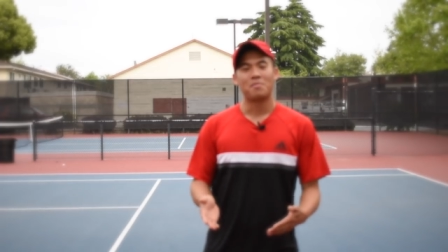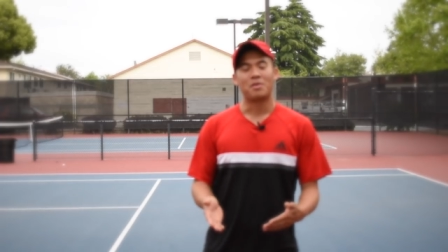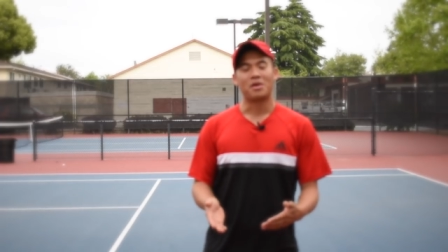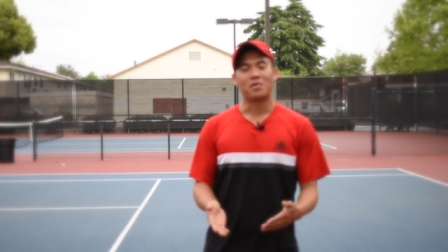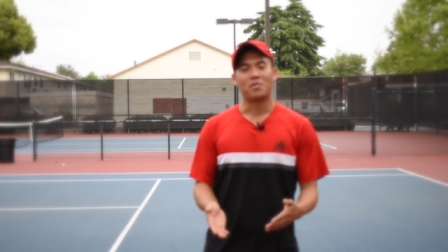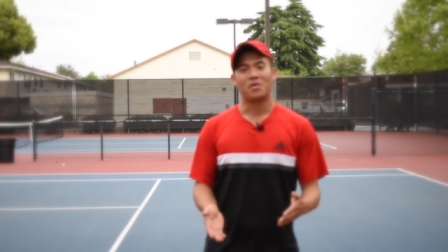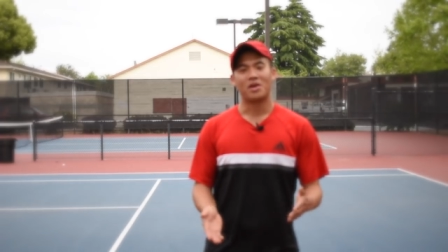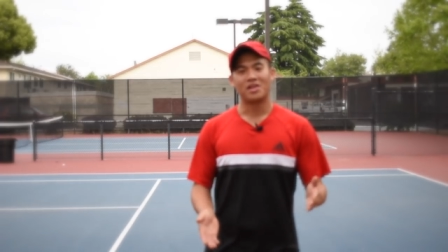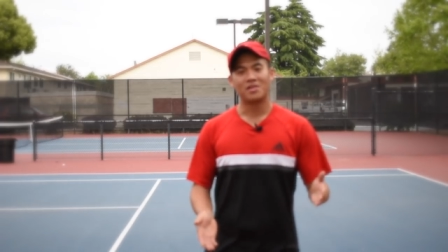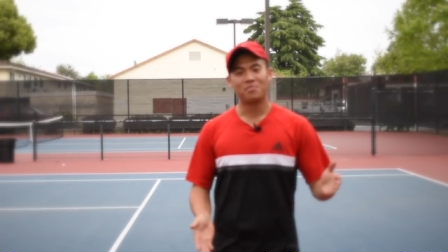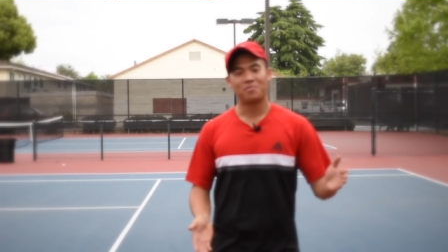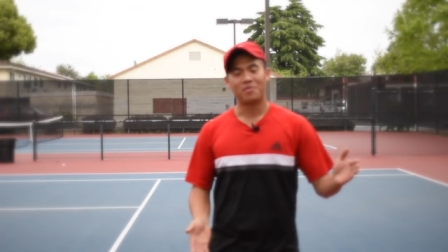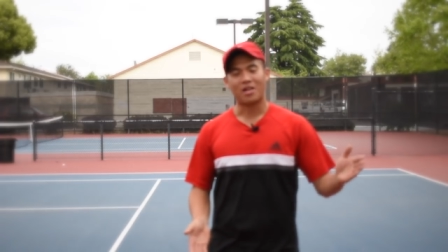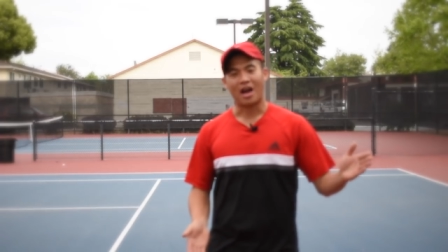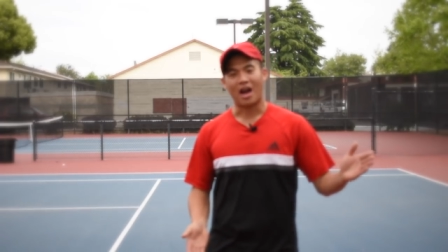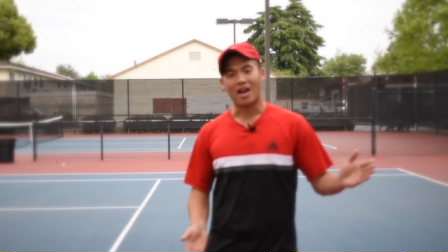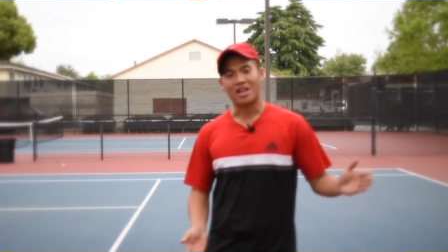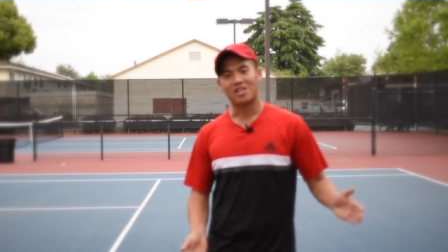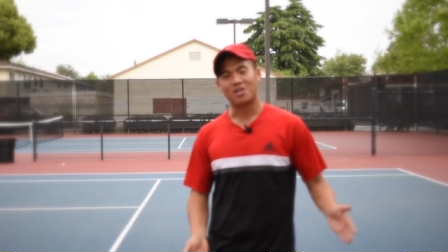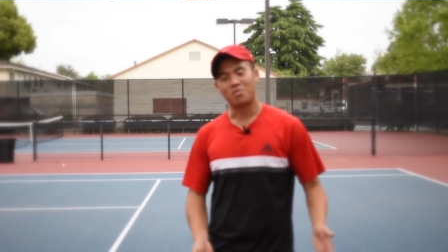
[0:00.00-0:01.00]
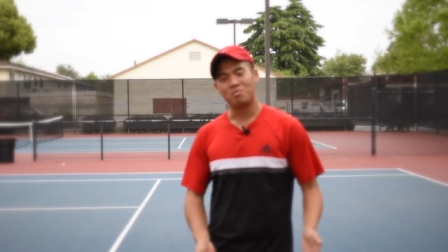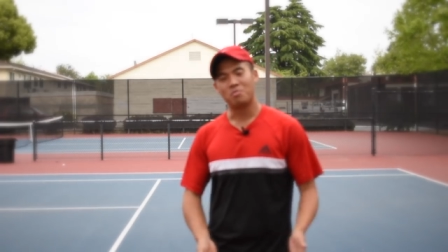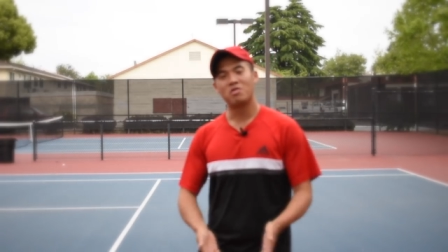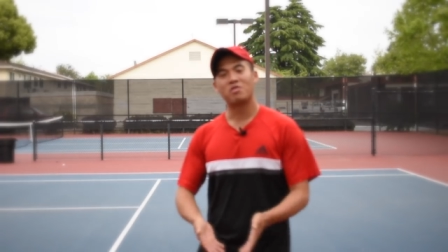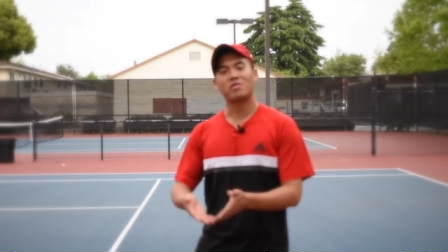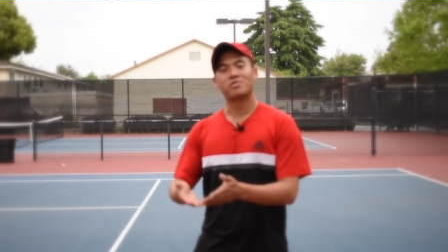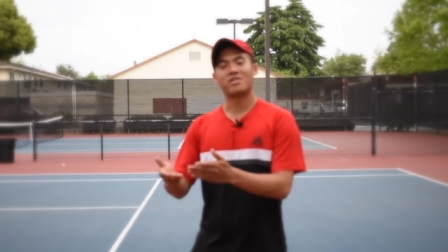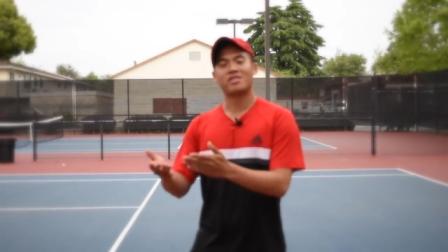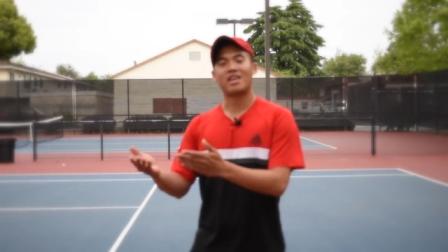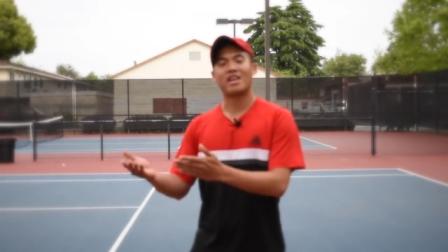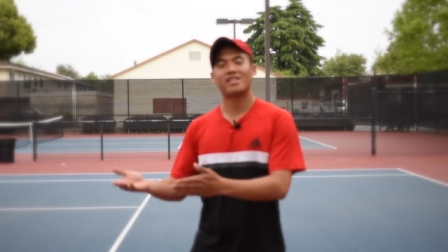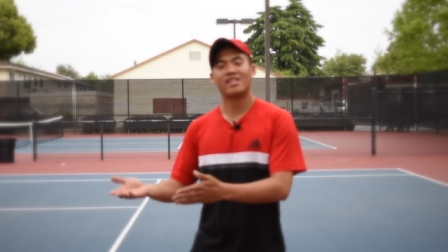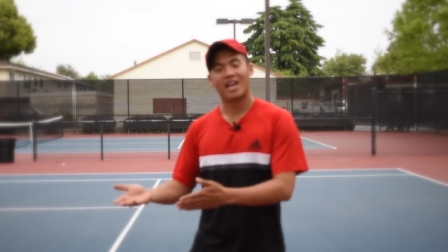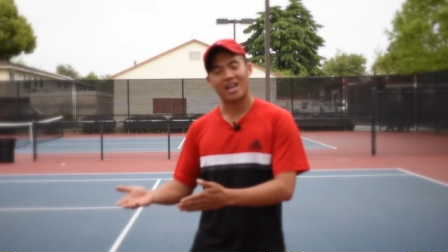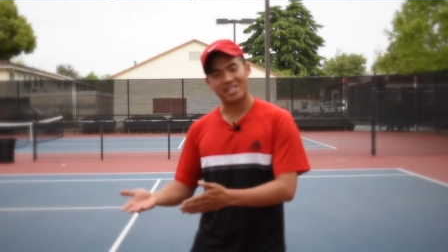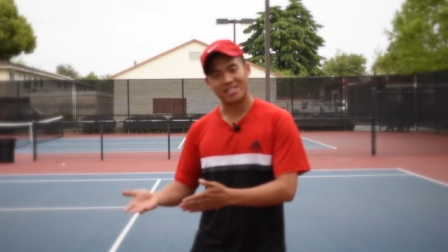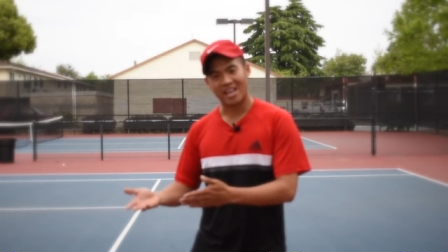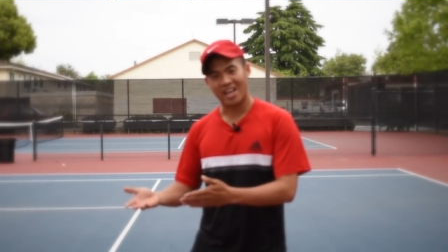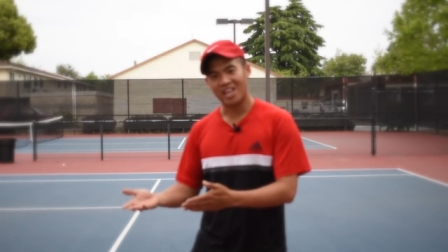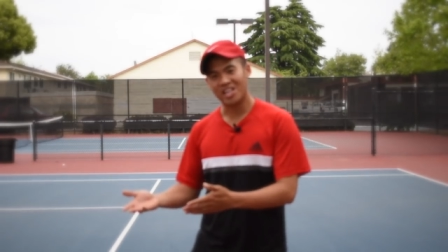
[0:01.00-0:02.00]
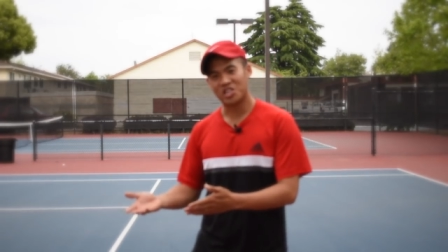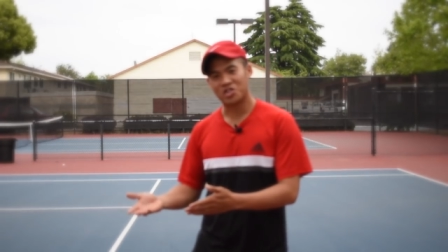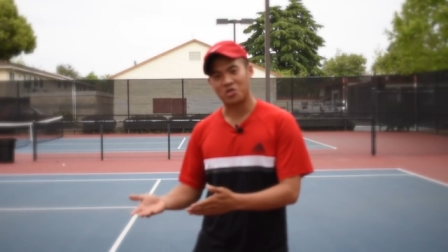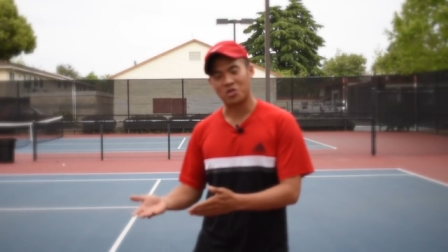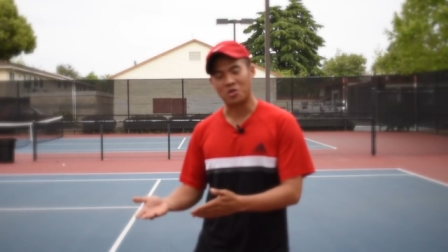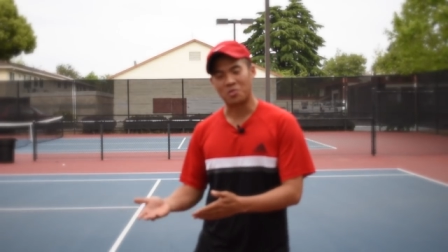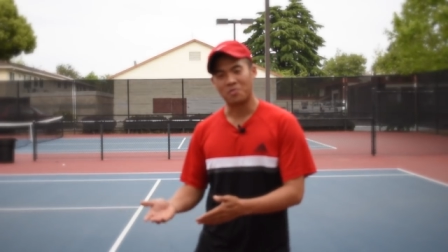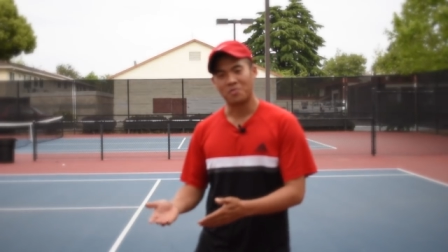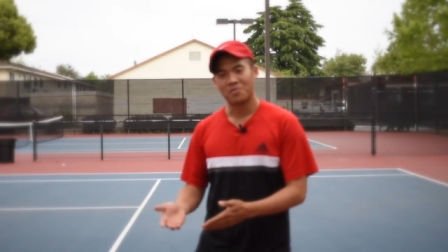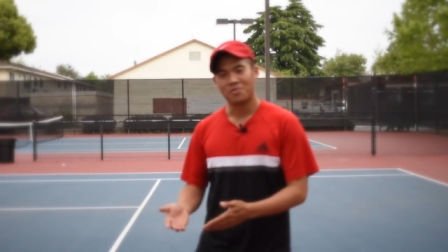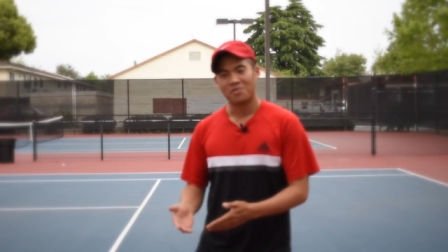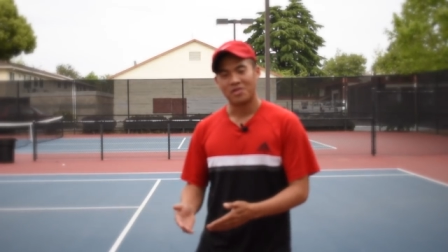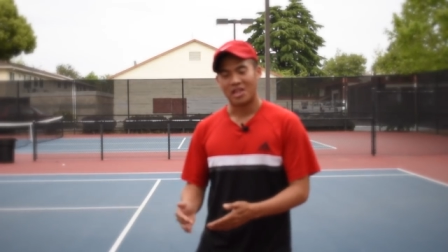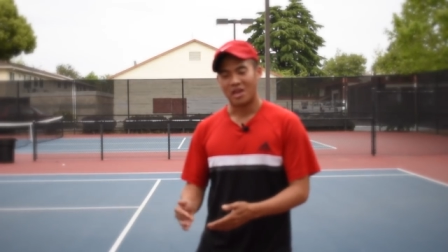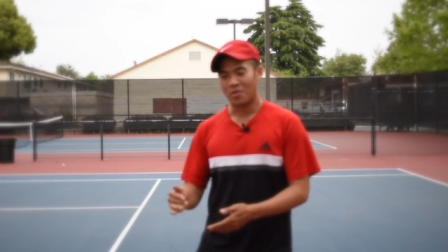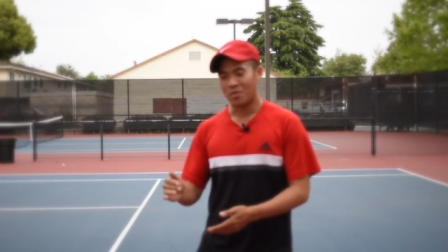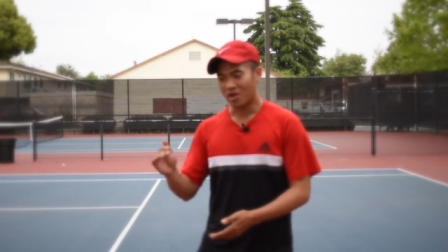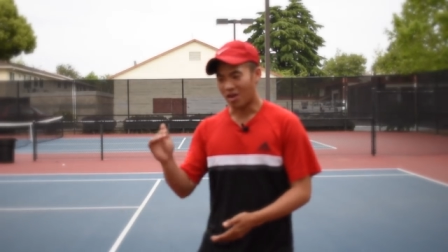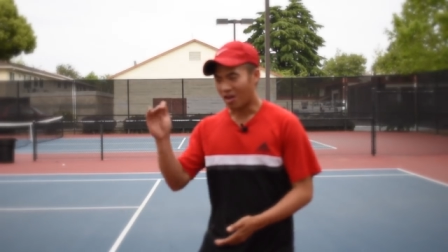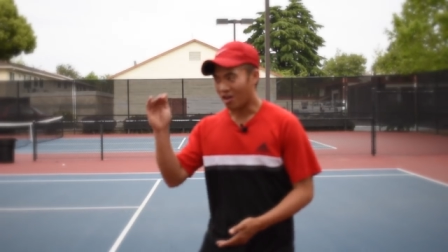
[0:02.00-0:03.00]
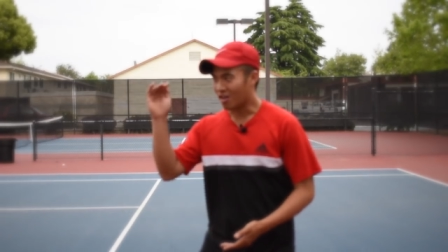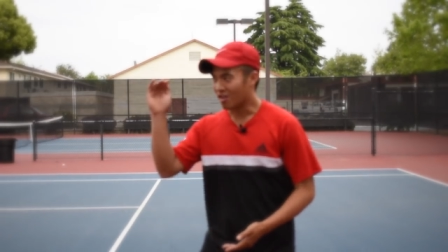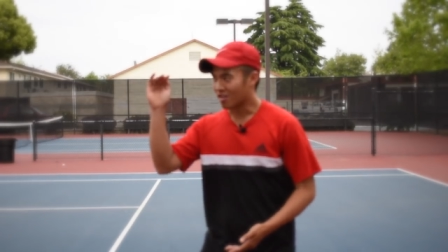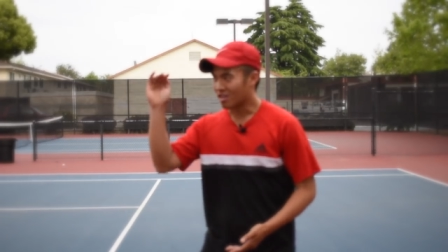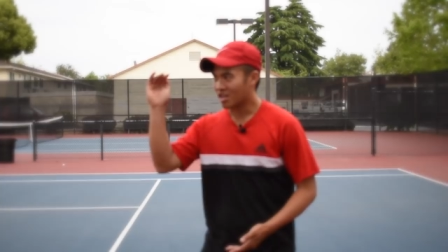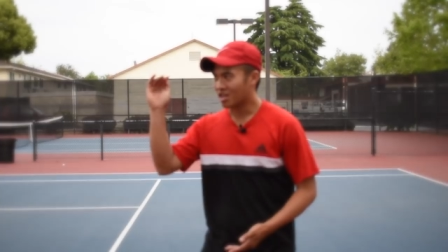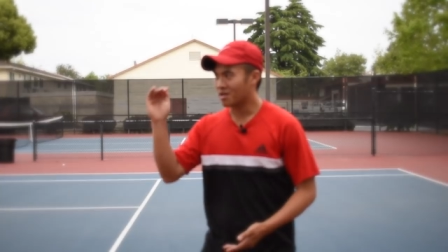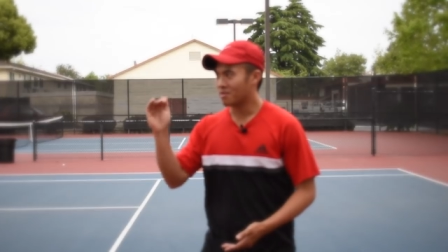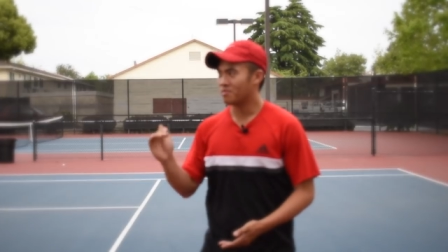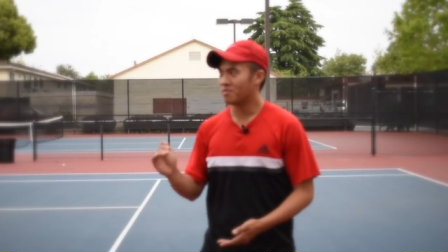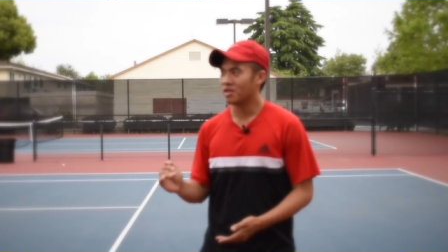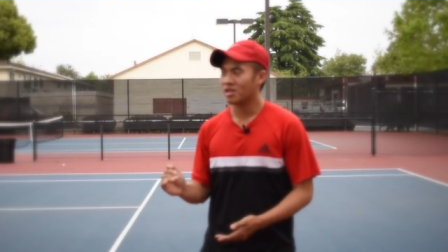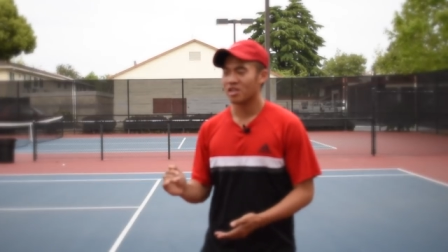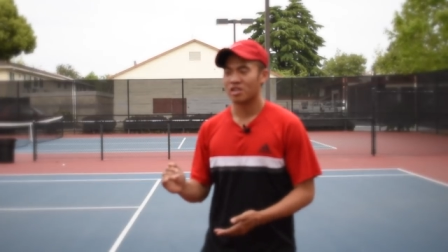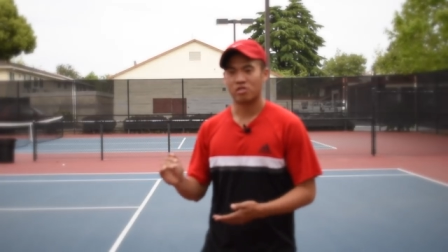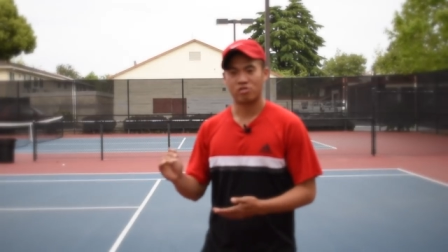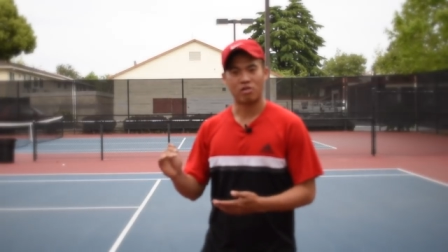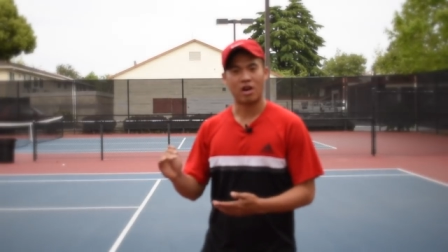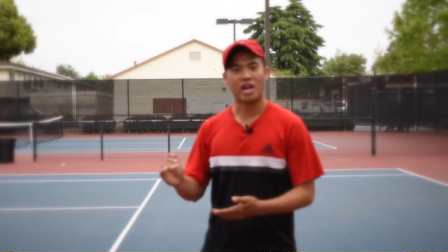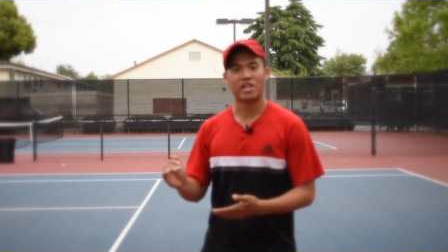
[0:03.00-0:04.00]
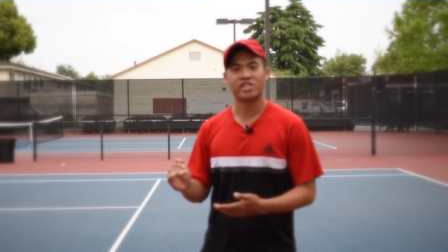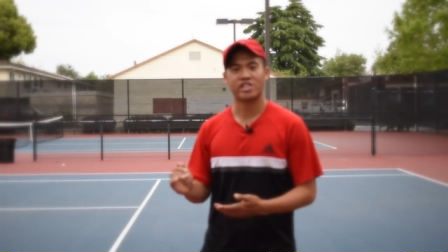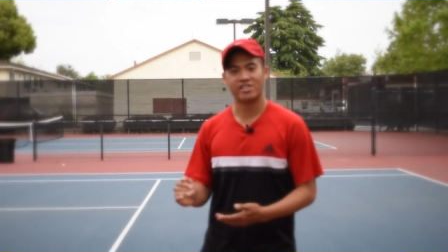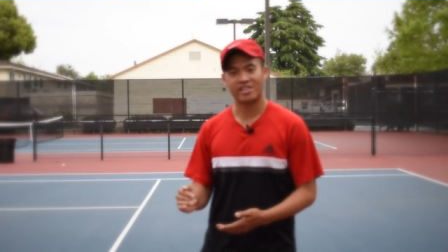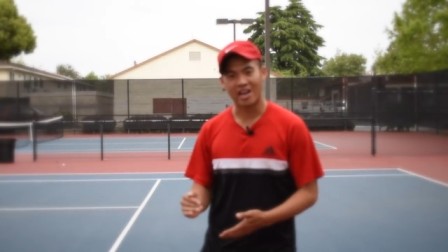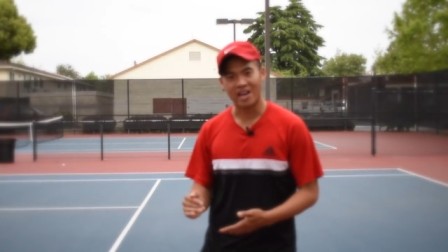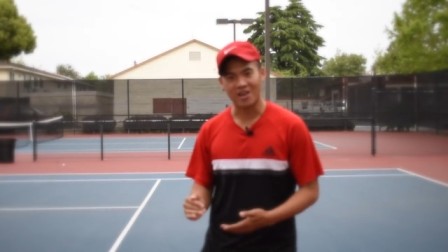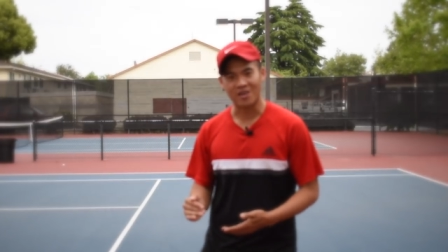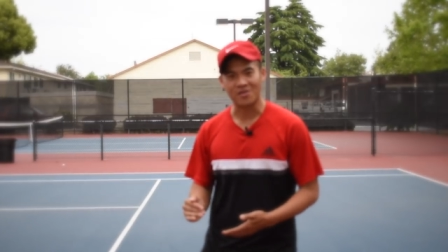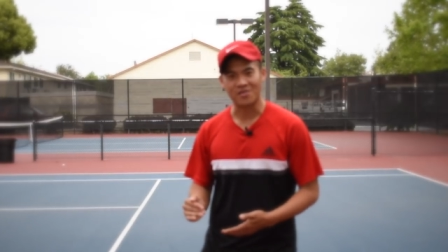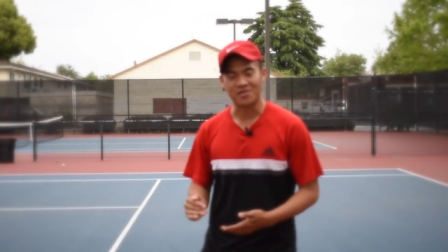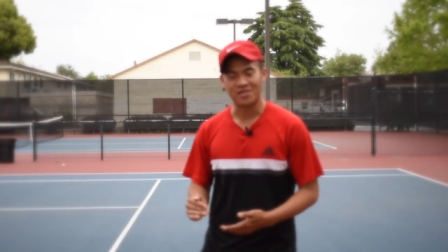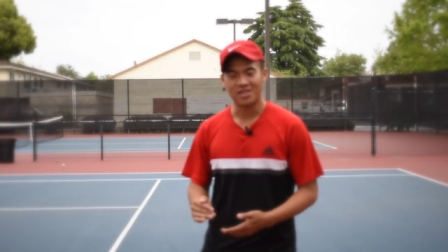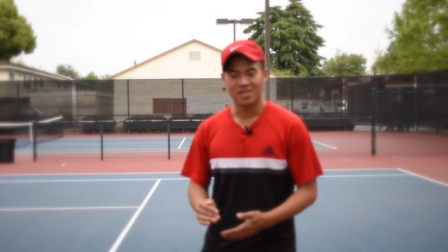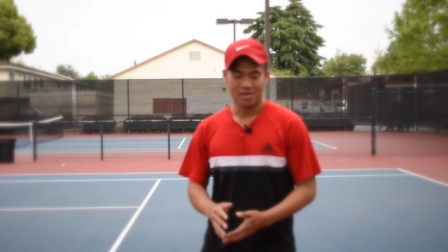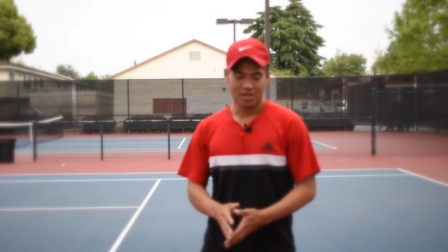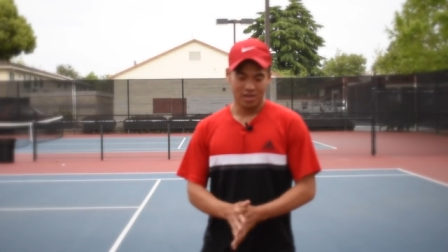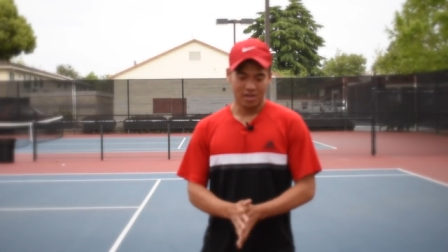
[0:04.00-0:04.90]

But when I move up to that next age group, it would all come crashing down.